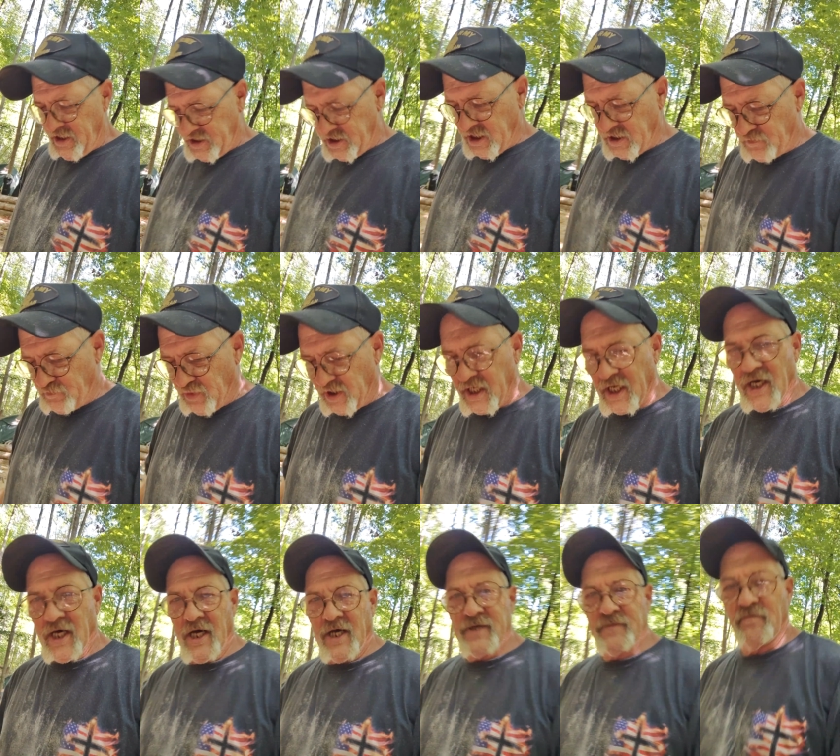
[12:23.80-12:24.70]
Just
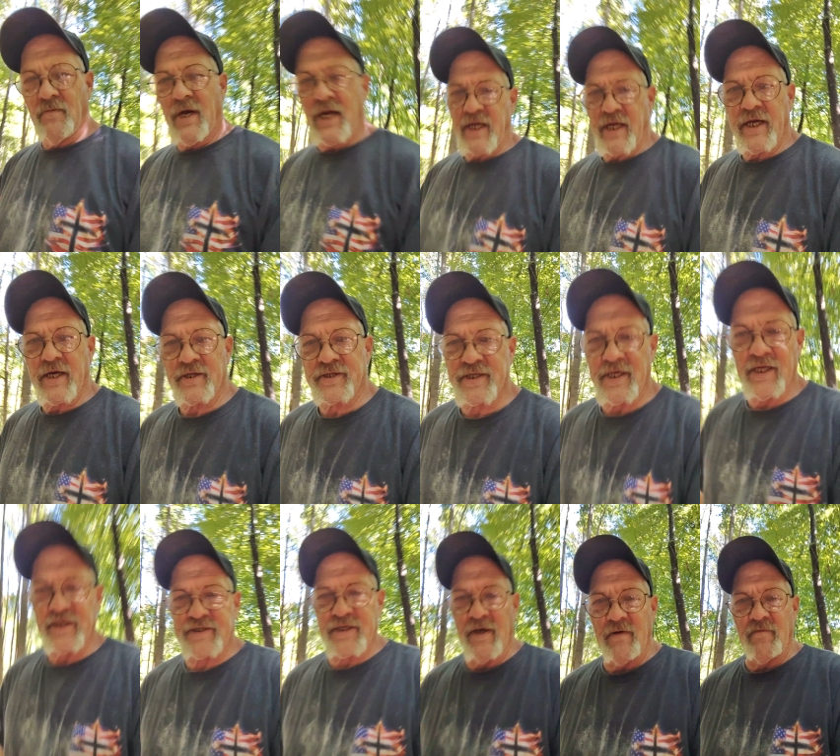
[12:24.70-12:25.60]
because, might get to
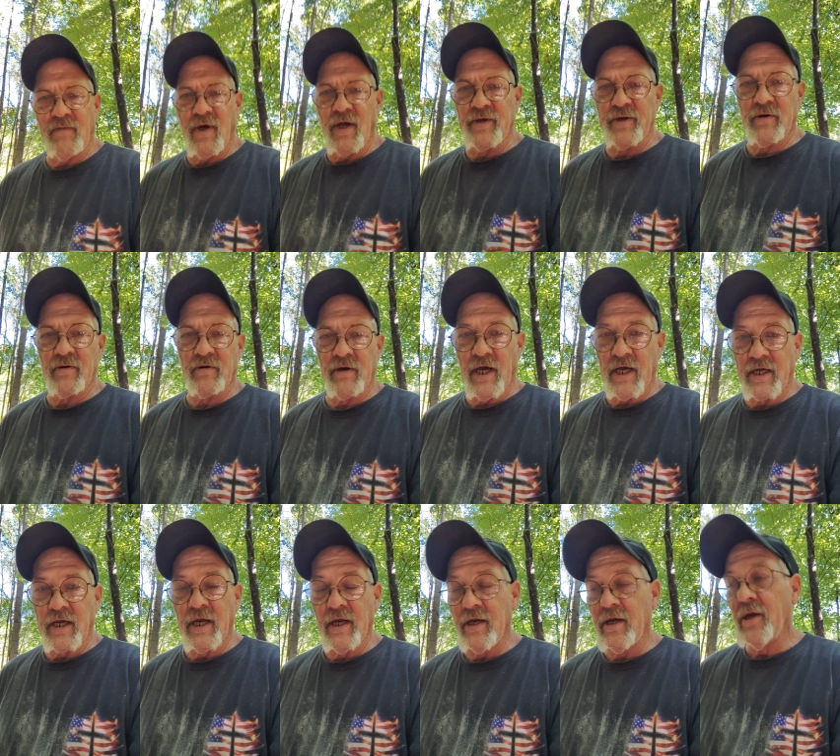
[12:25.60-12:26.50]
set something on there
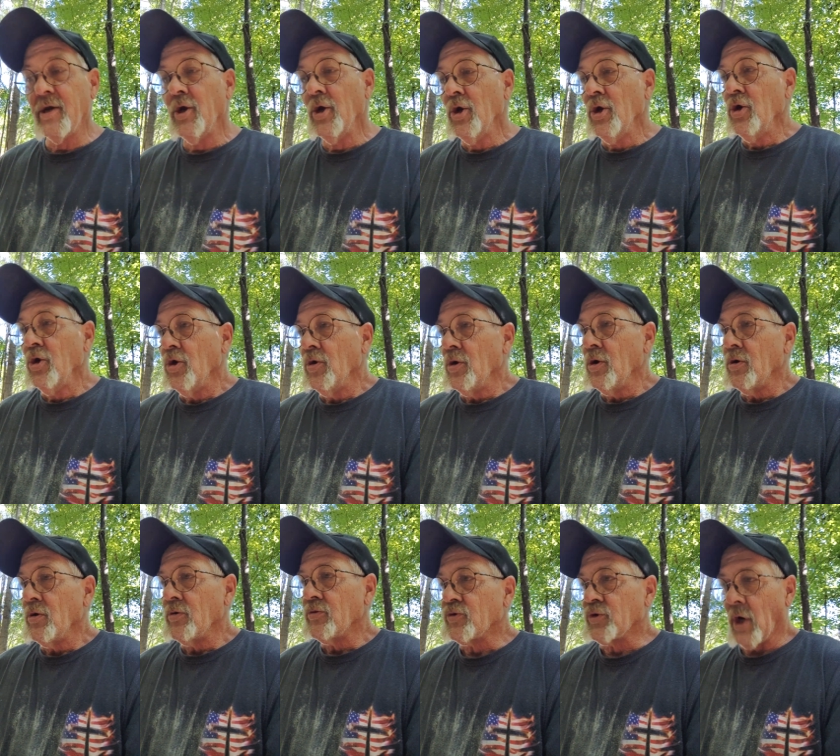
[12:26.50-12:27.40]
like
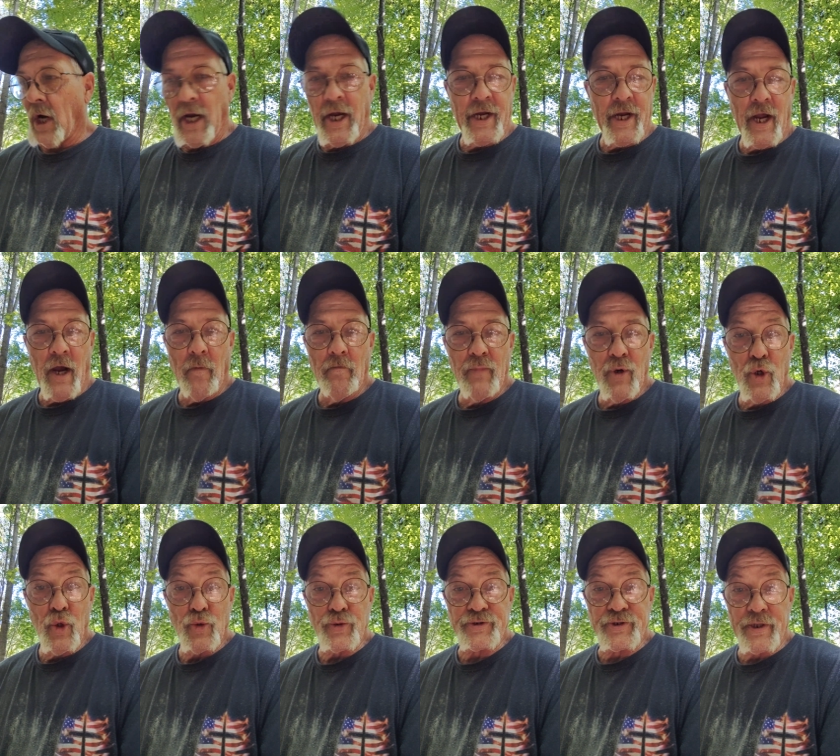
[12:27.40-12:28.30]
drying out
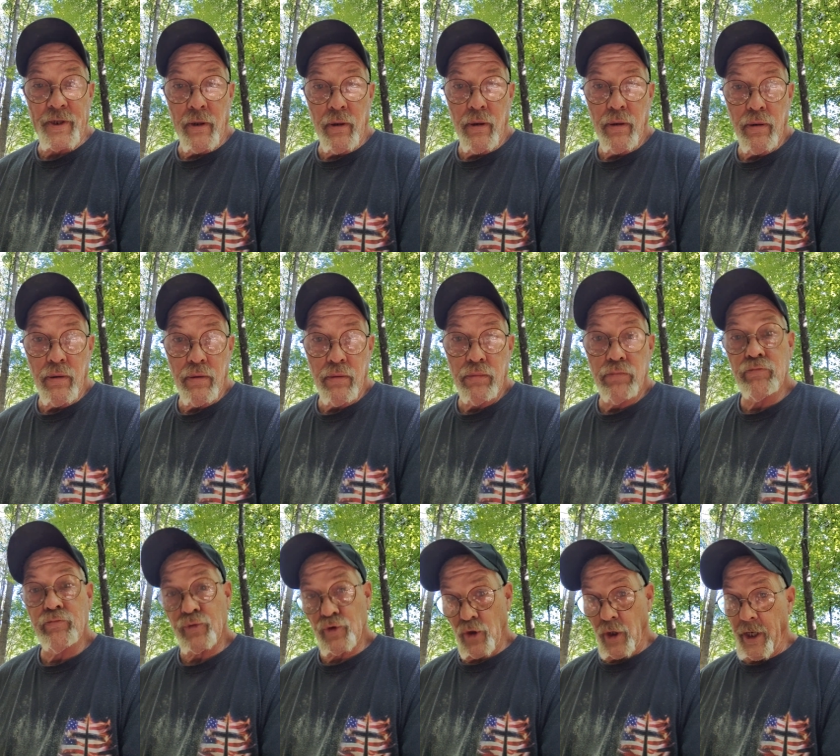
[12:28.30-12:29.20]
boots,
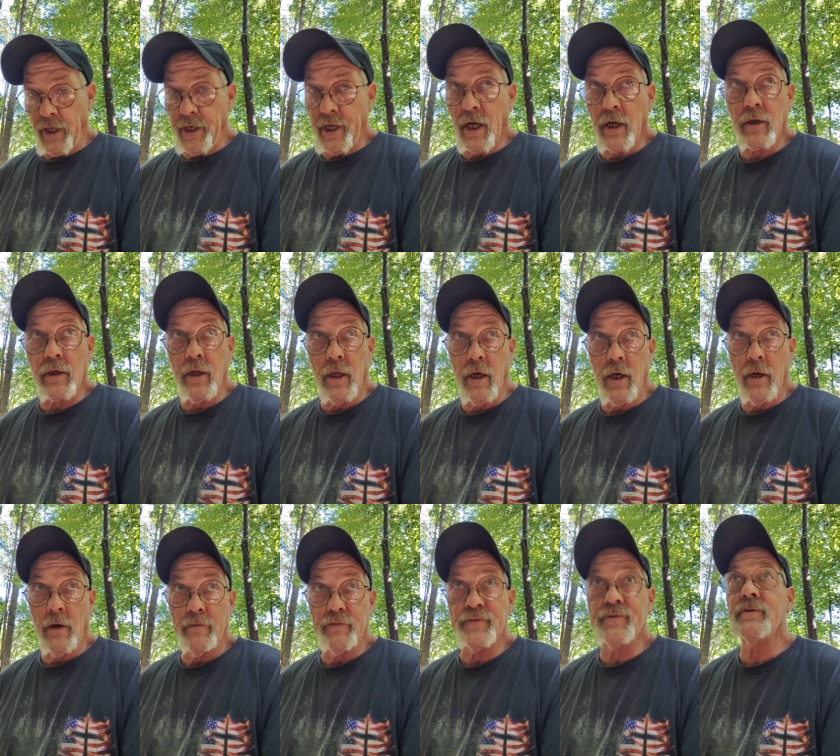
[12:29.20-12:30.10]
drying out
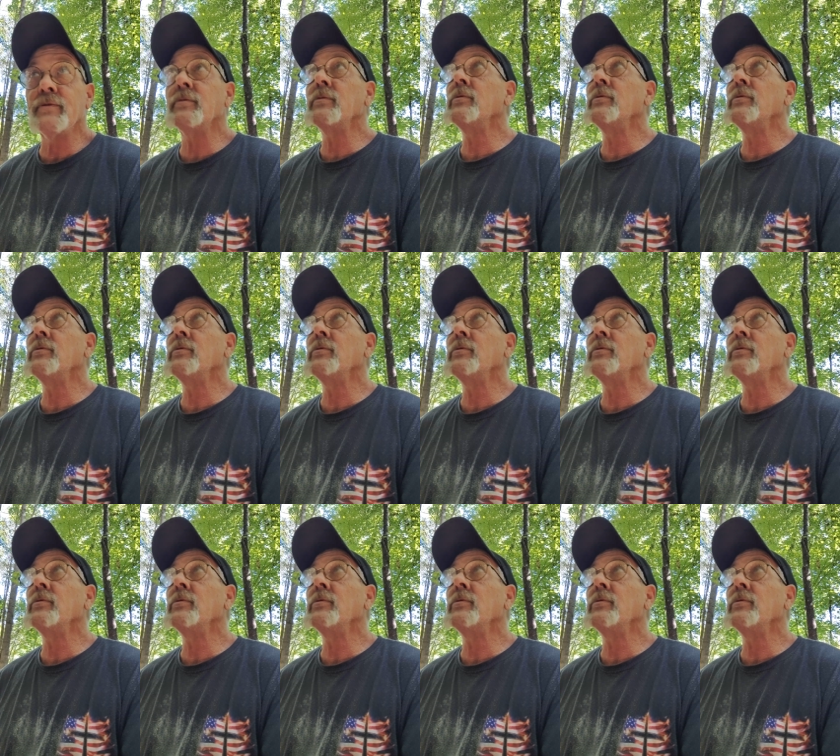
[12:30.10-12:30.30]
gloves.